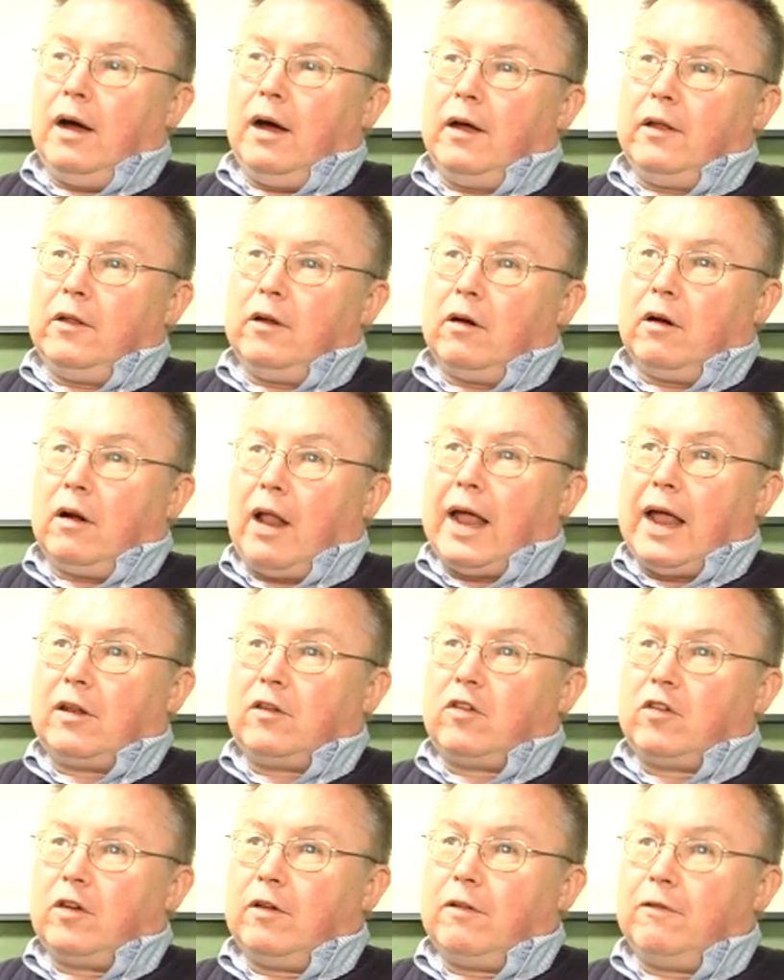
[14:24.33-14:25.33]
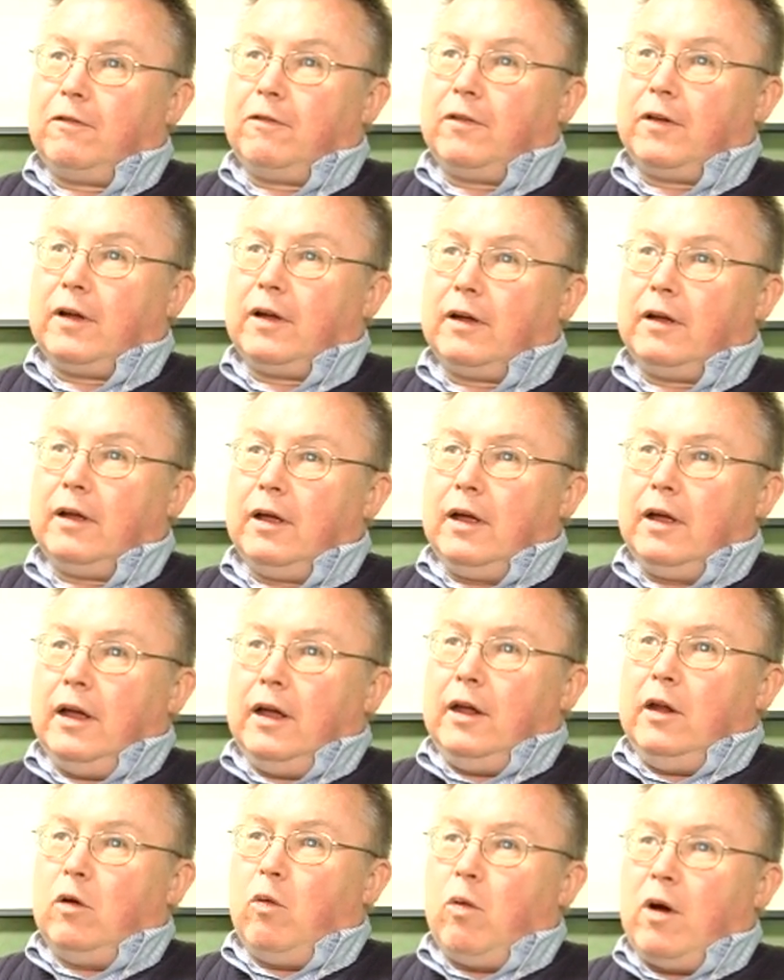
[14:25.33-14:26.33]
There are lots of,
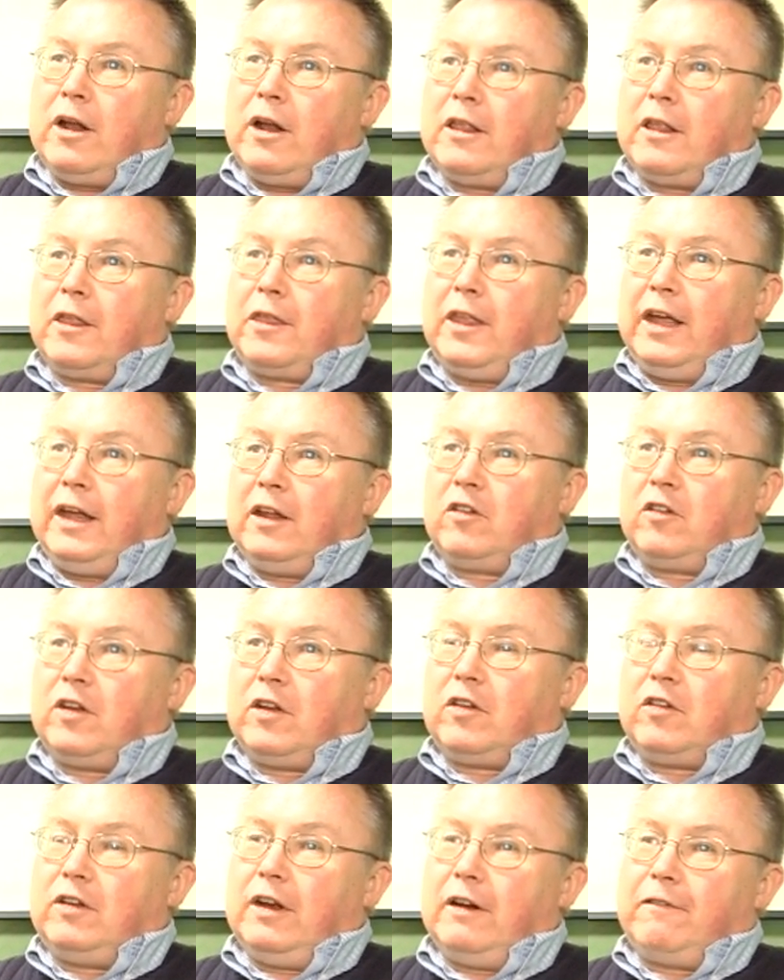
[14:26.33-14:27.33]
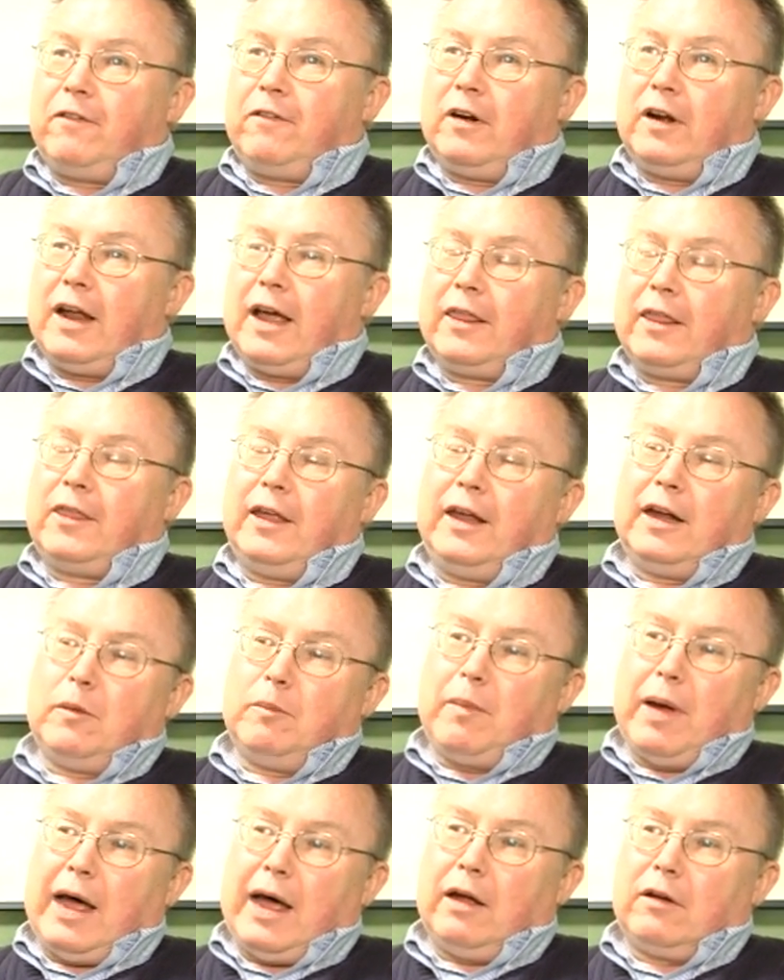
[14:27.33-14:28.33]
one of the things that's different, I think,
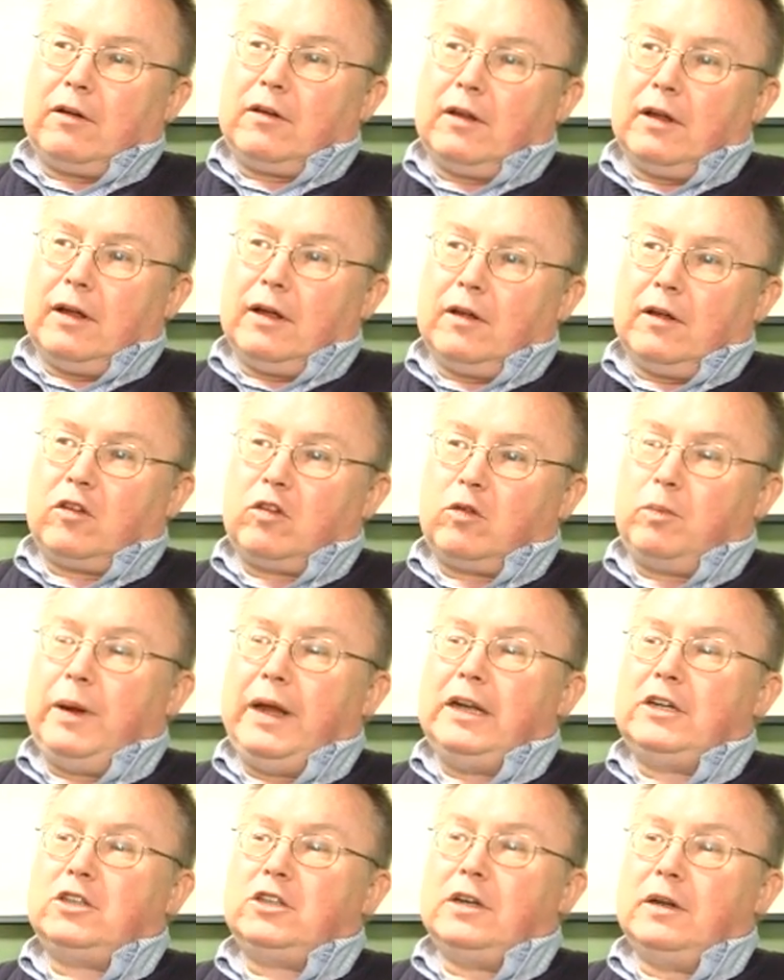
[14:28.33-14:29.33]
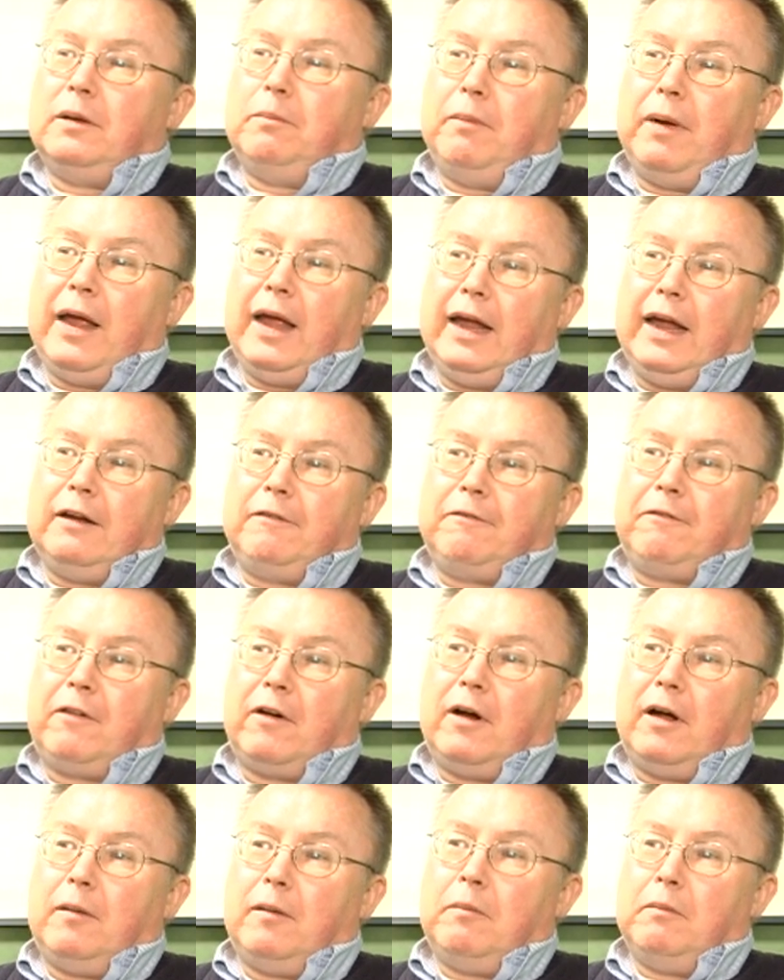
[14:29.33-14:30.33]
about speech and debate
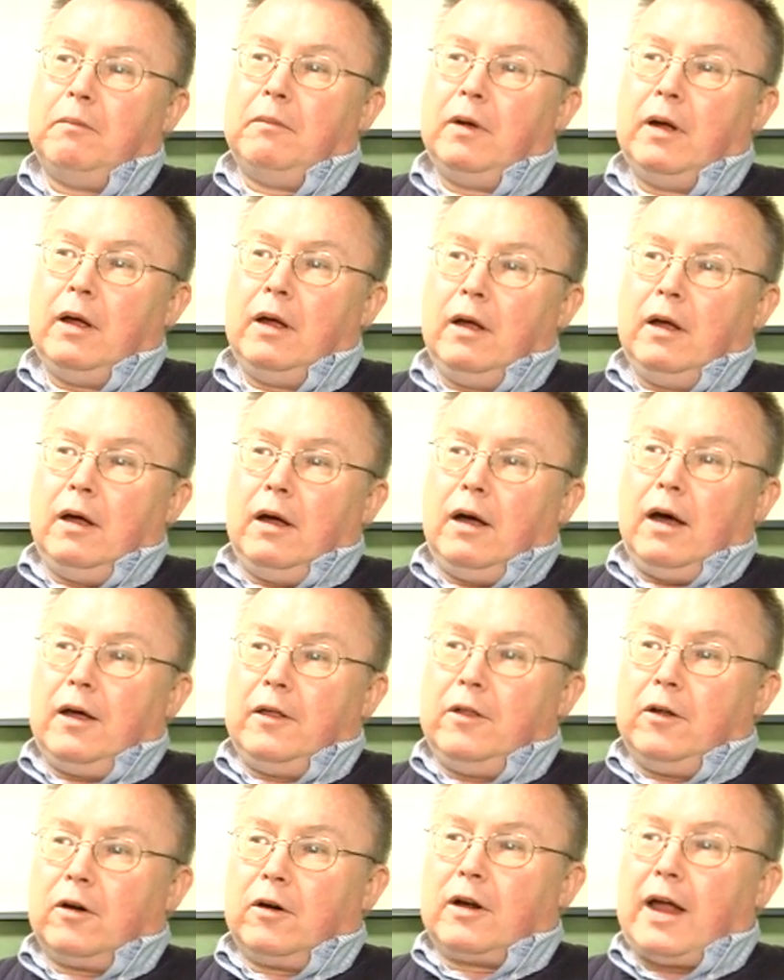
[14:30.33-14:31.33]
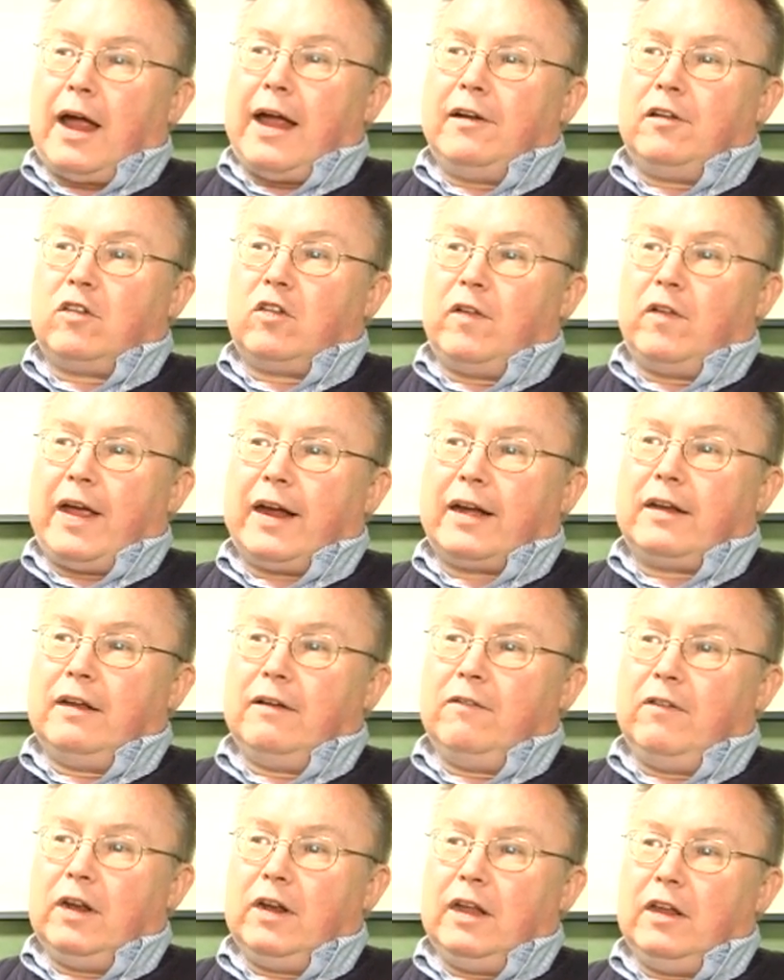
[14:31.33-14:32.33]
from other kinds of
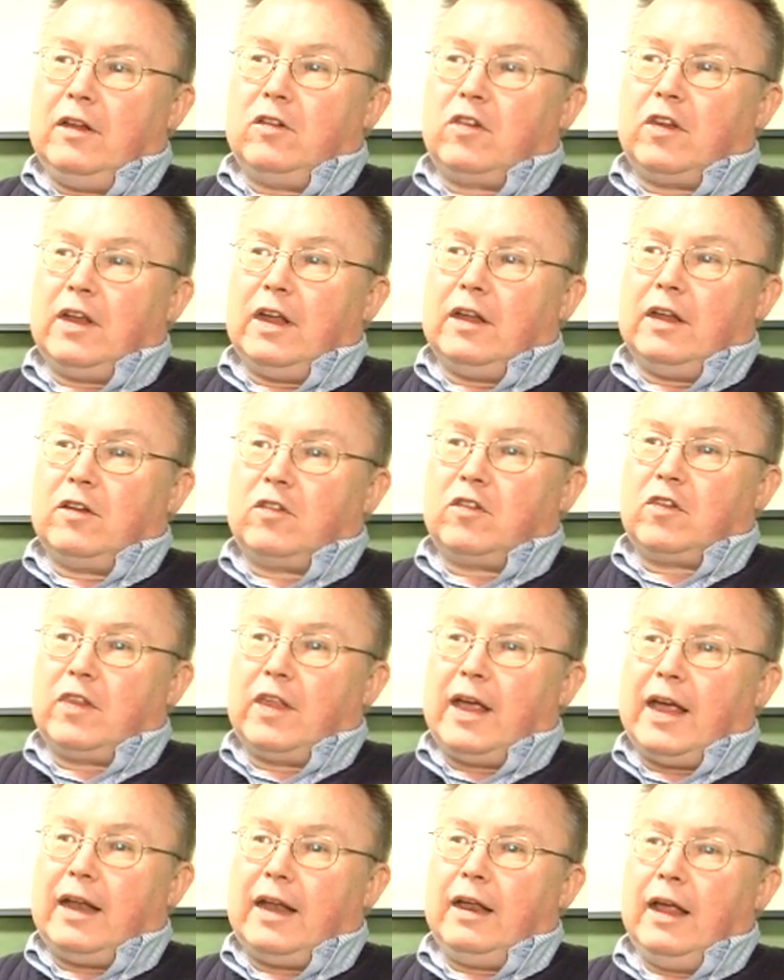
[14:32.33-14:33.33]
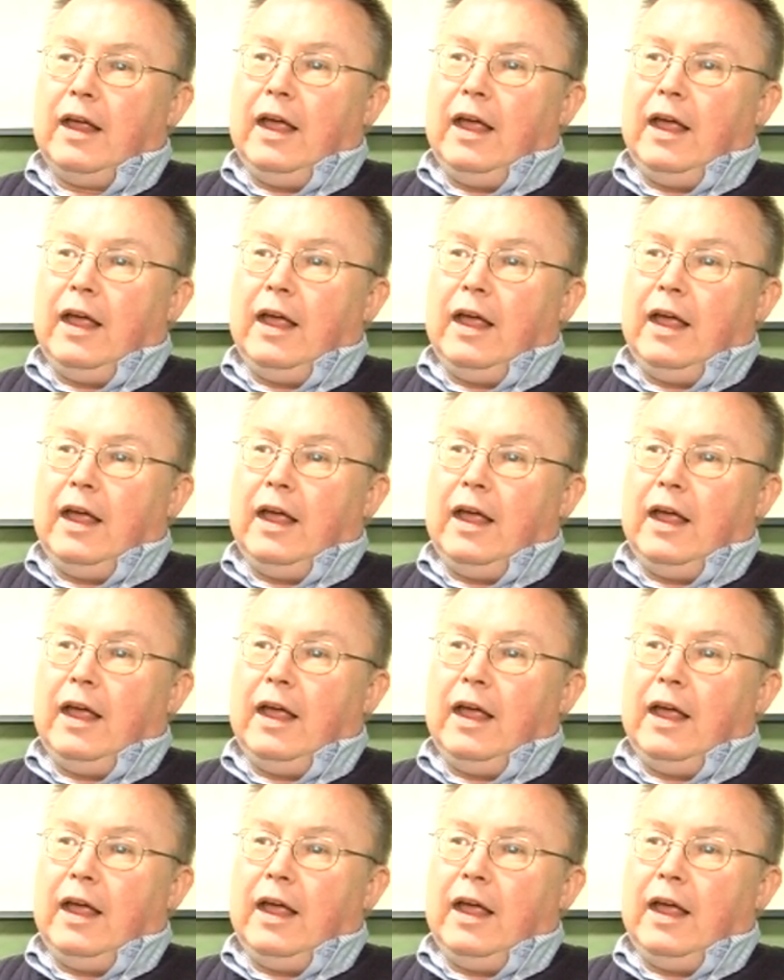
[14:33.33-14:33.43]
activities is that